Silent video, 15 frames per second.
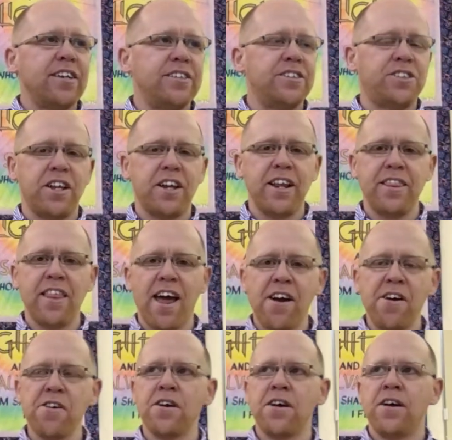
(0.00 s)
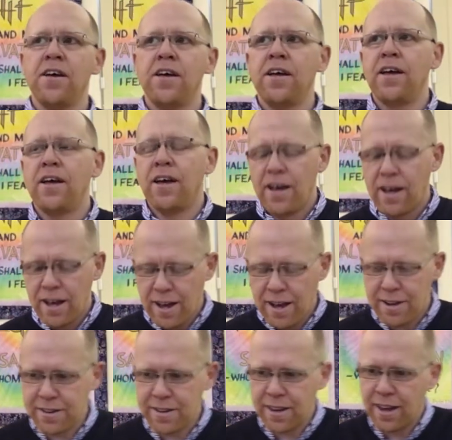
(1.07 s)
He's sitting there
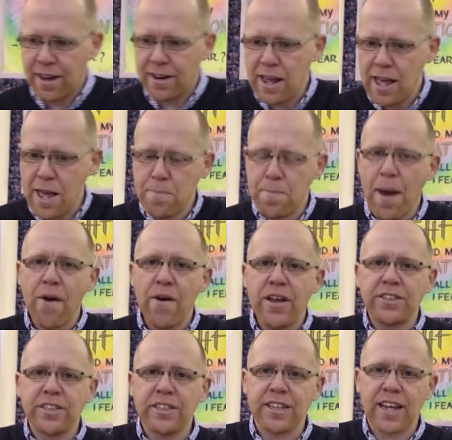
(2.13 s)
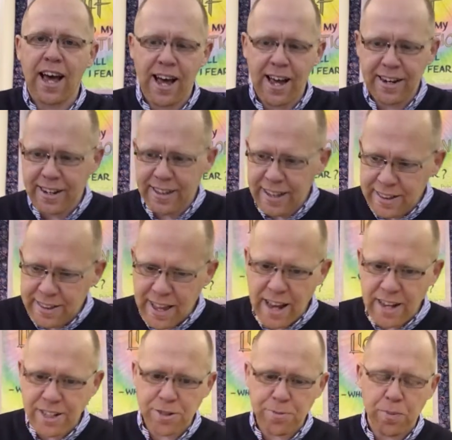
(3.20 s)
and he buries his hand in the
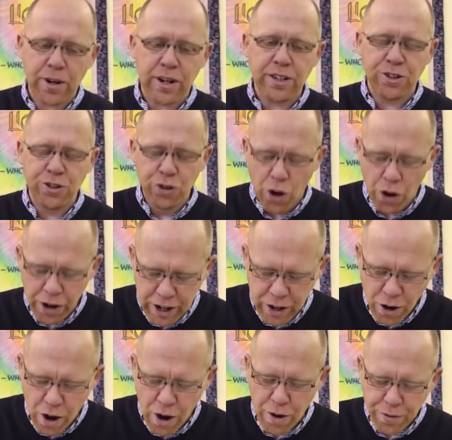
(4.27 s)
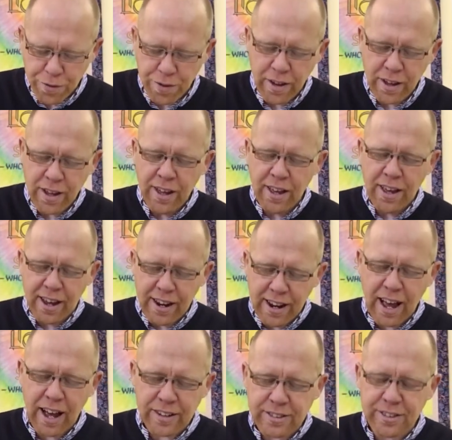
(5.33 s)
dish, but he's nodding off and he
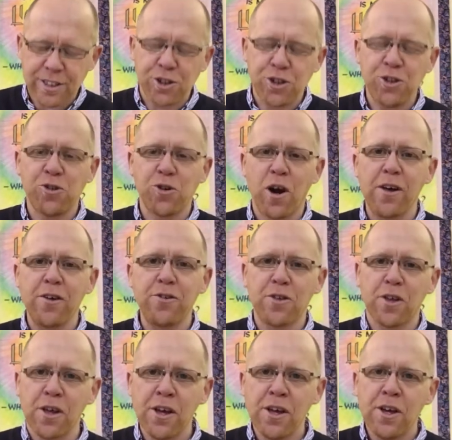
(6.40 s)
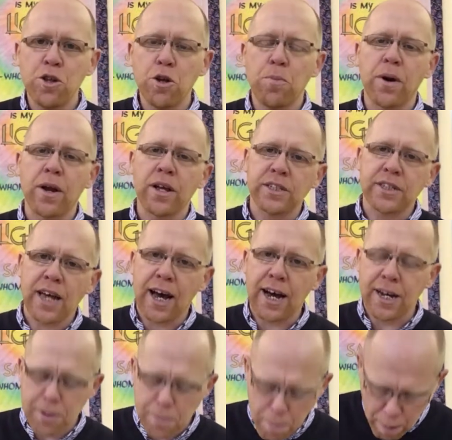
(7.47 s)
hasn't the strength to bring his
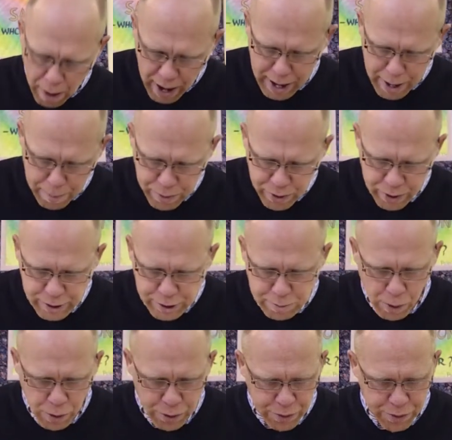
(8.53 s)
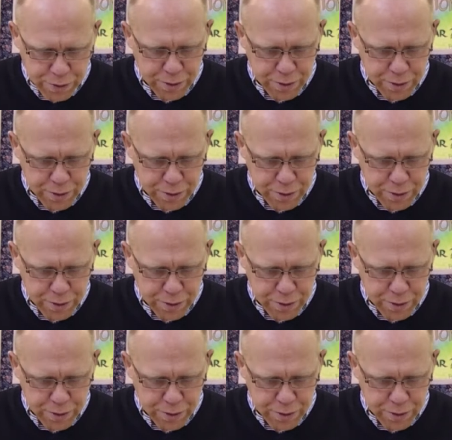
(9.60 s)
hand back up to his mouth.